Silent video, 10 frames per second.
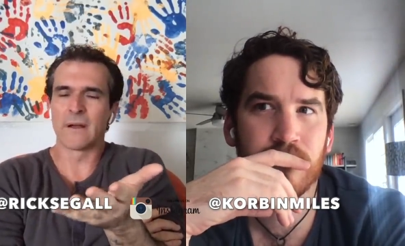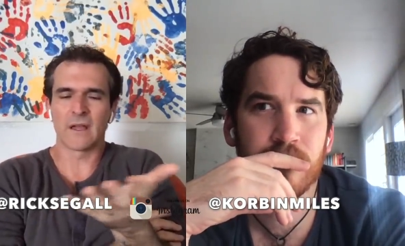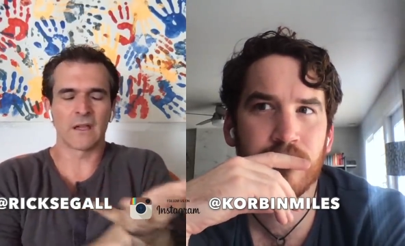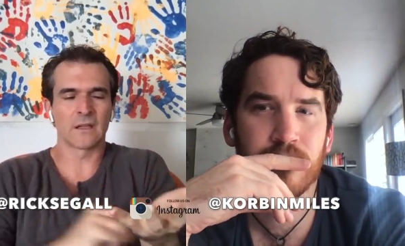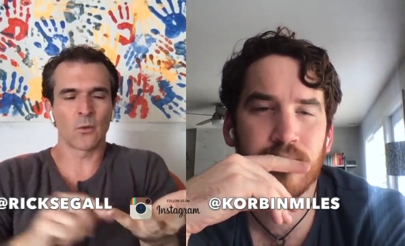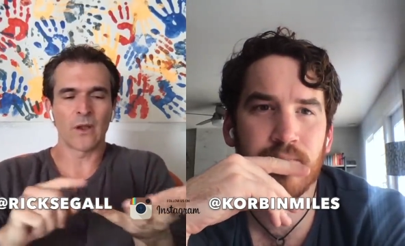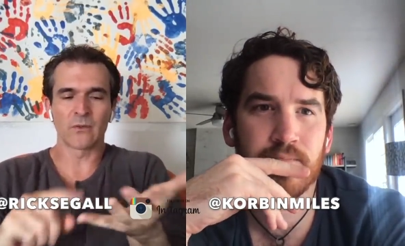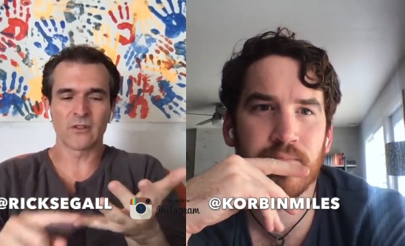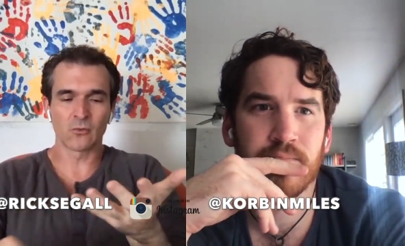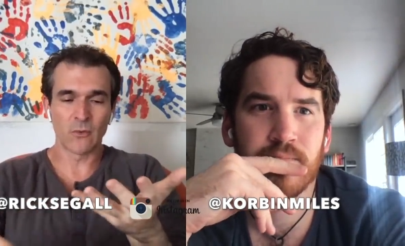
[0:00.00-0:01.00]
Speaker 1: in the way it
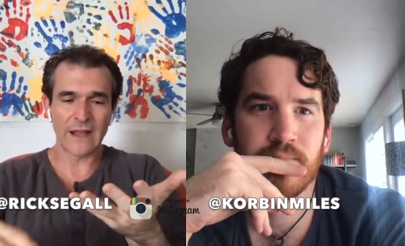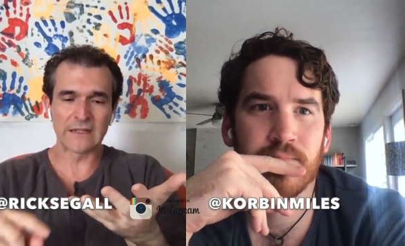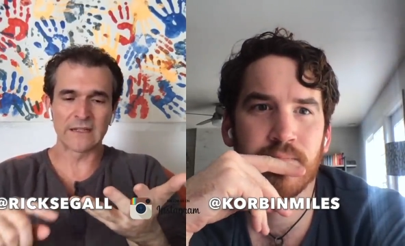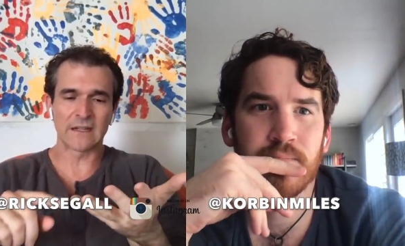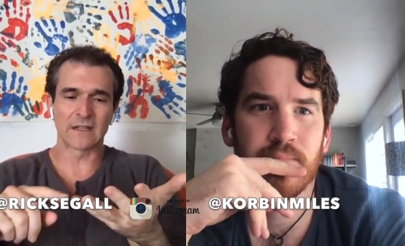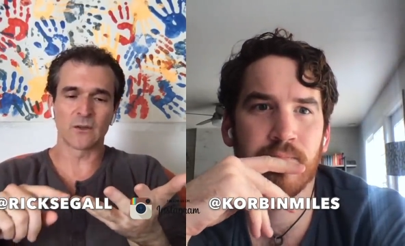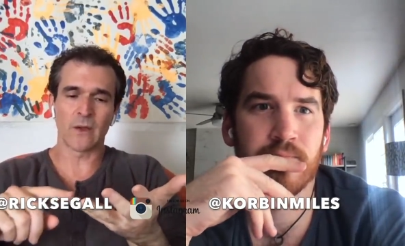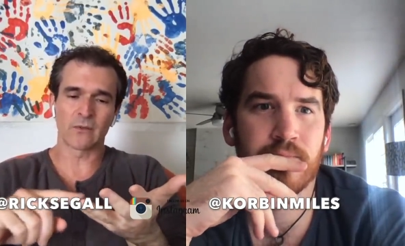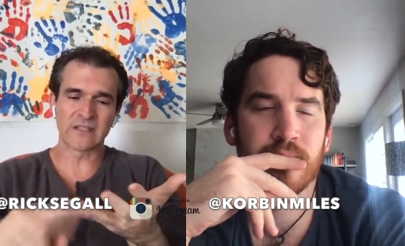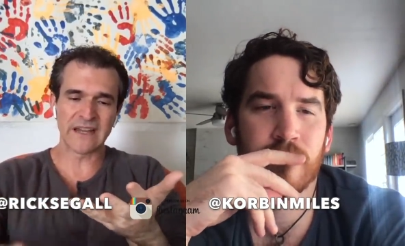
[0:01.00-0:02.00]
was directed, in the
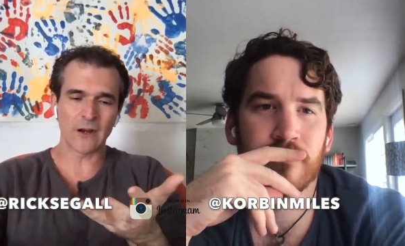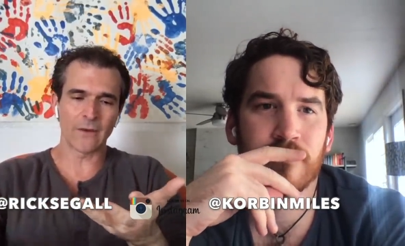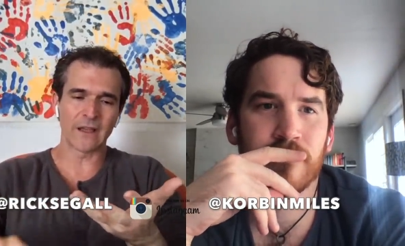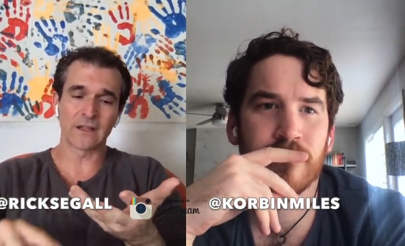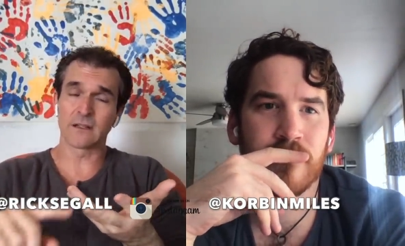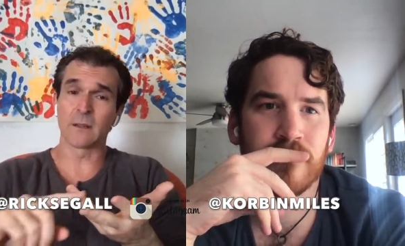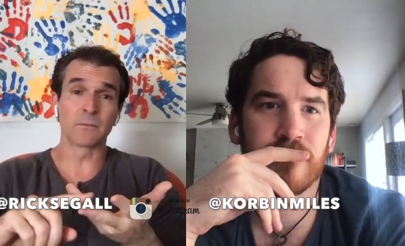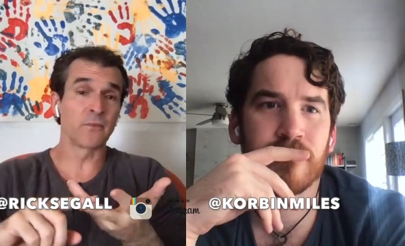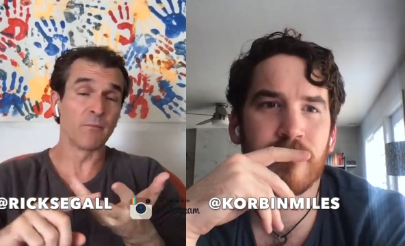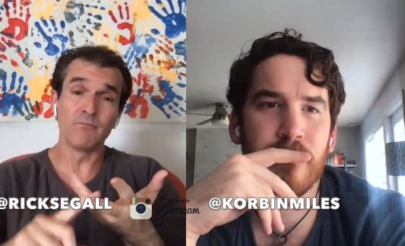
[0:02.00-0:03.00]
way it was narrated, the
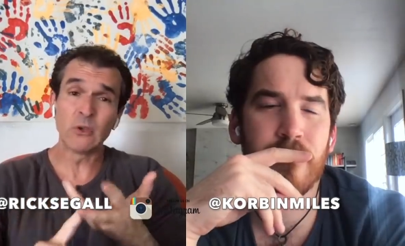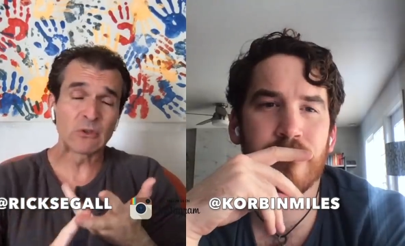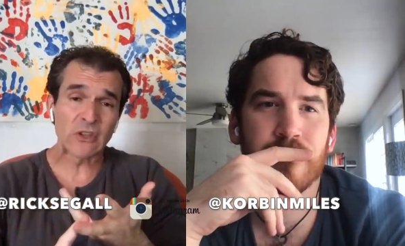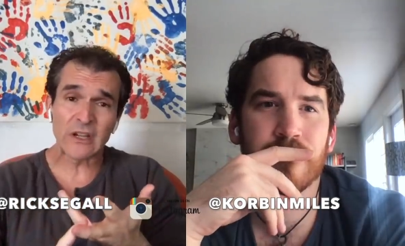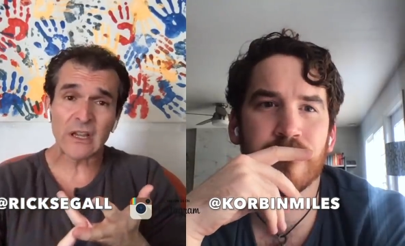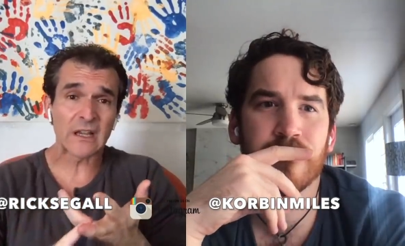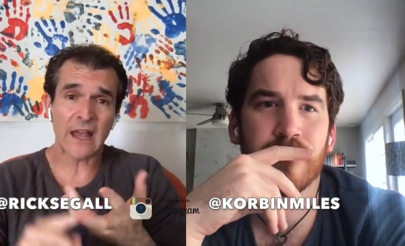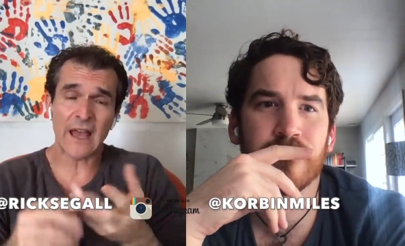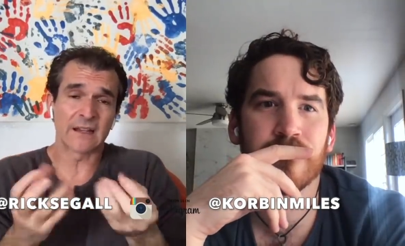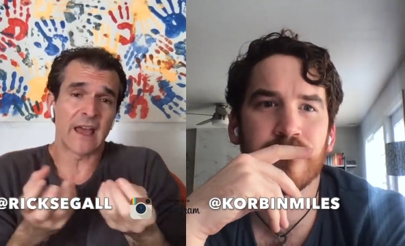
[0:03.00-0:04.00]
the music,
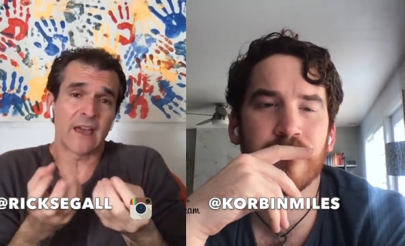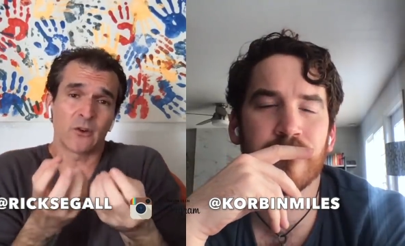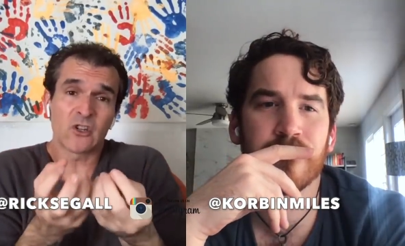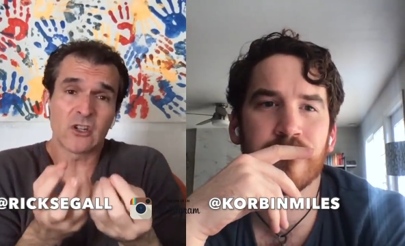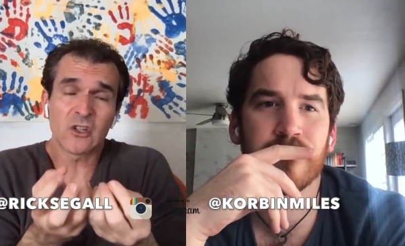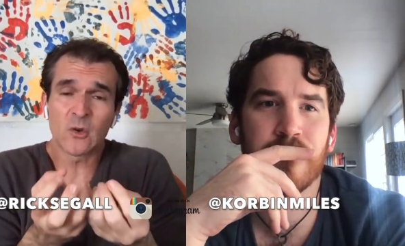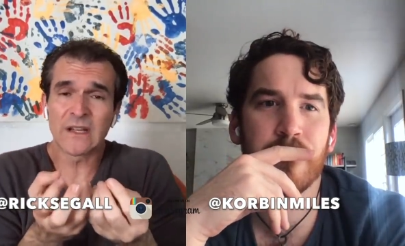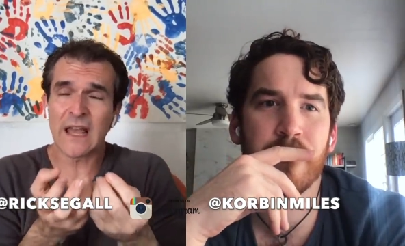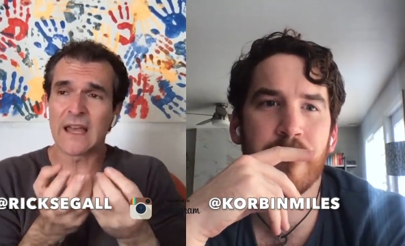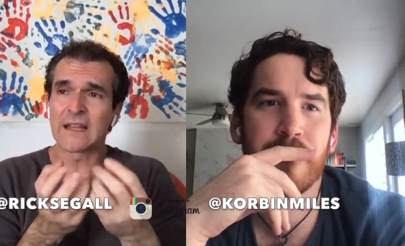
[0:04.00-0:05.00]
it had an energy to
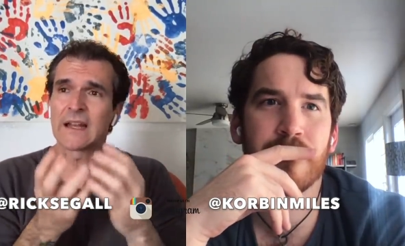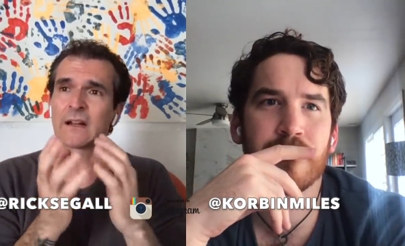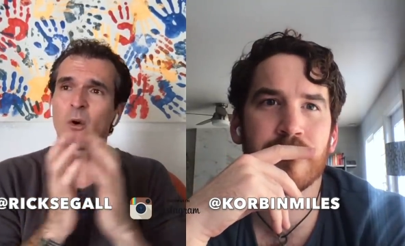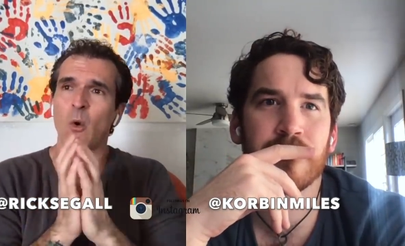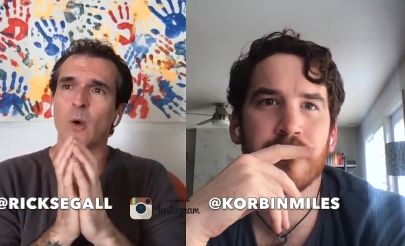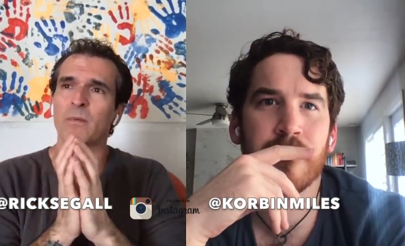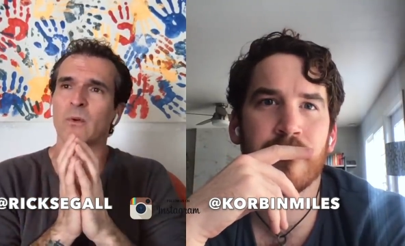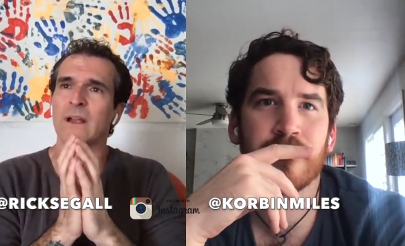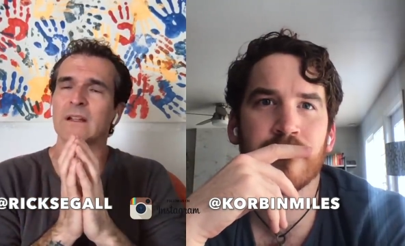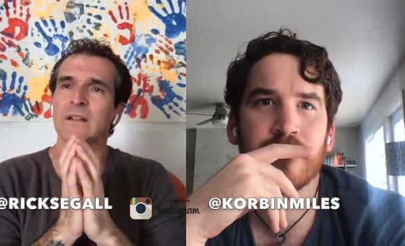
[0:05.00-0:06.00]
it and it
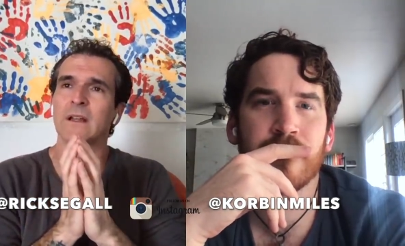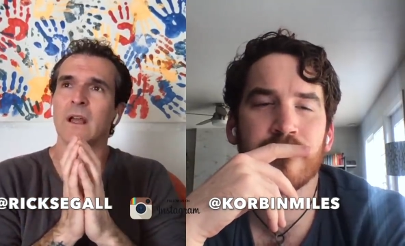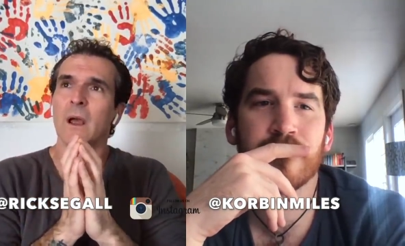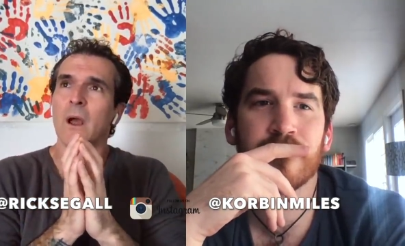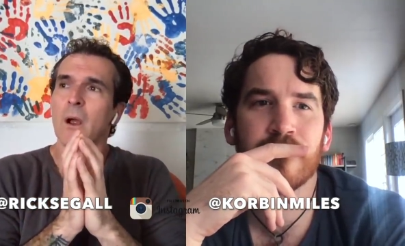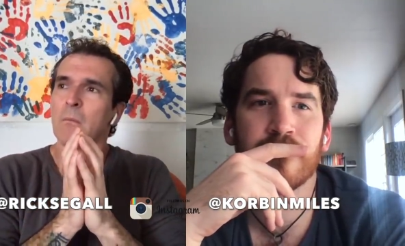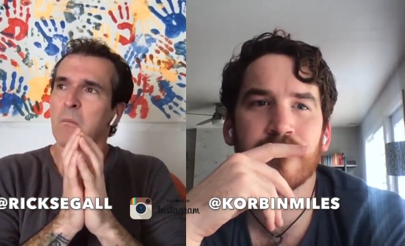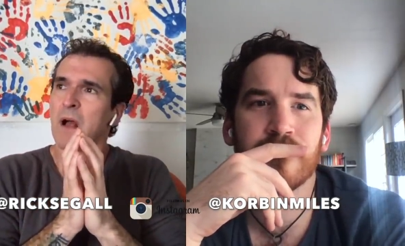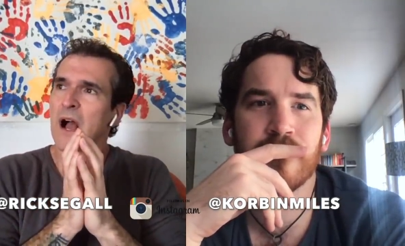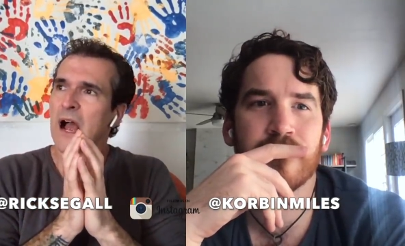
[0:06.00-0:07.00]
incorporated
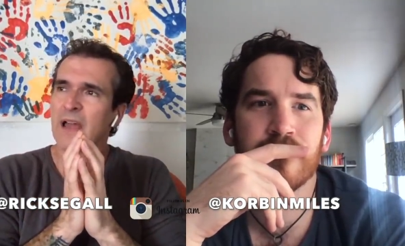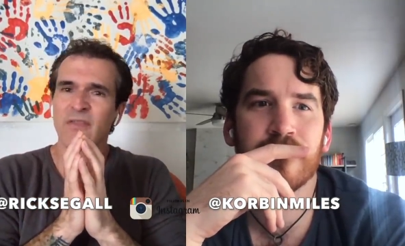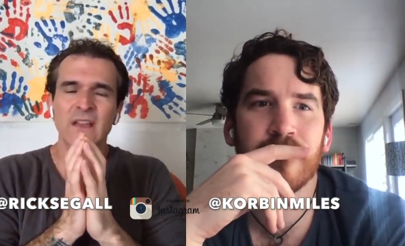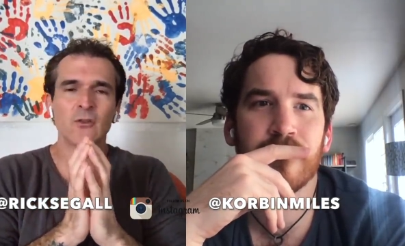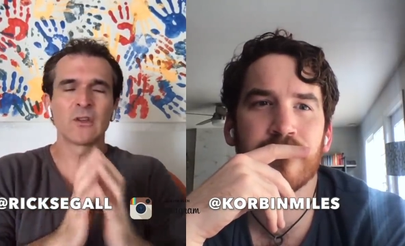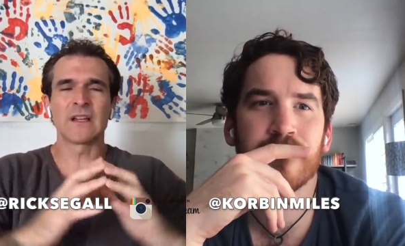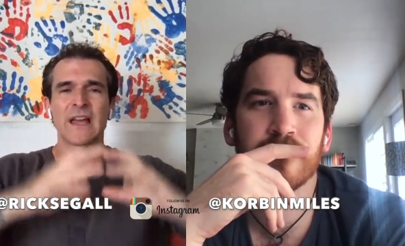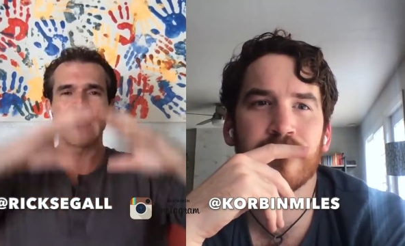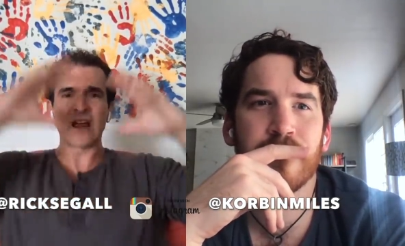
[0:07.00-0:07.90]
I think you can get